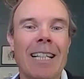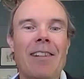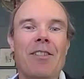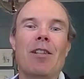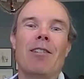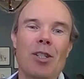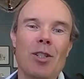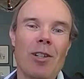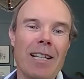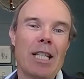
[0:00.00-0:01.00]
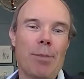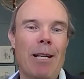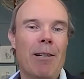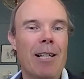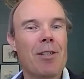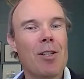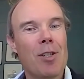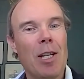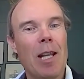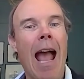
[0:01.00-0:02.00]
So there are certain experiences
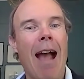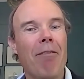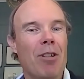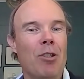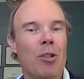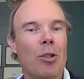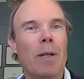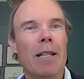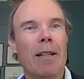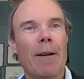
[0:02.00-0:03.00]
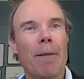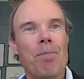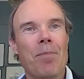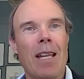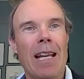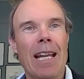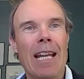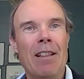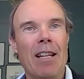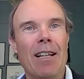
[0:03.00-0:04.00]
that you have to do in
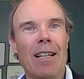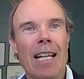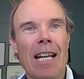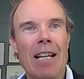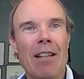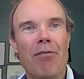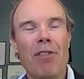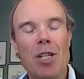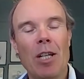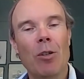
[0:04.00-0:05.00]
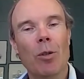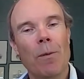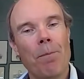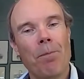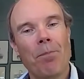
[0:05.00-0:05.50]
the physical